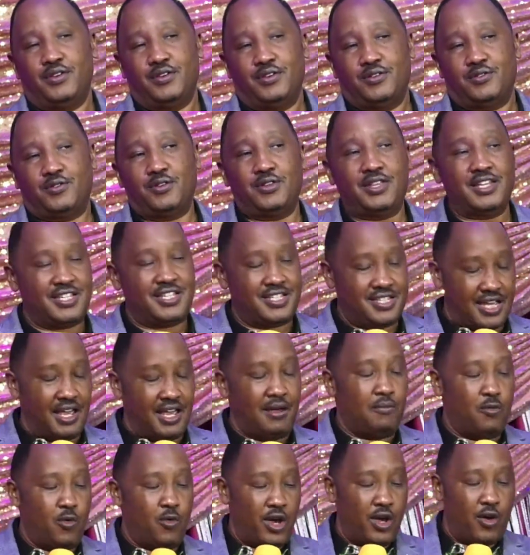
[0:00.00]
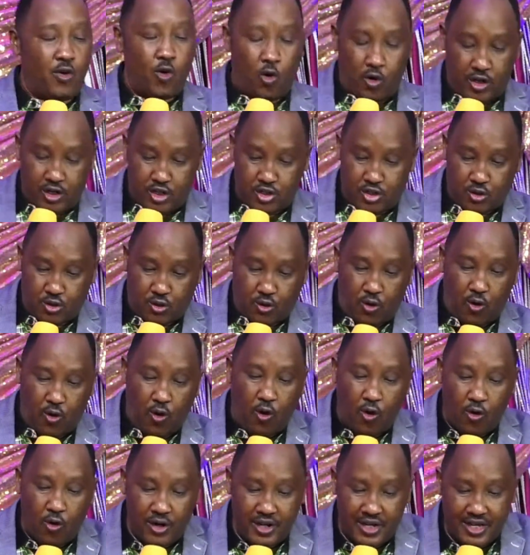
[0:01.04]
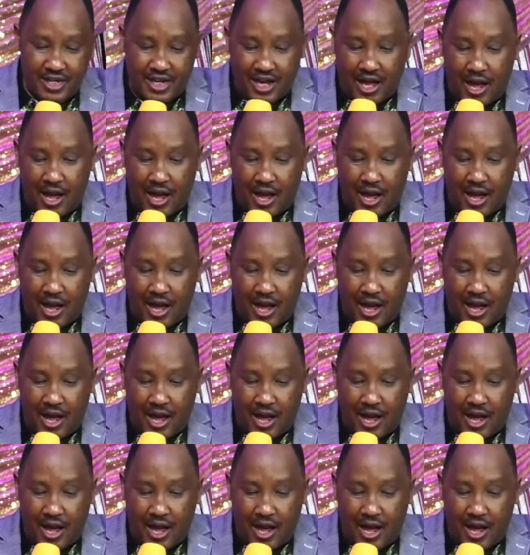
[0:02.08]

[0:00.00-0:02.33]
So, the same way God is calling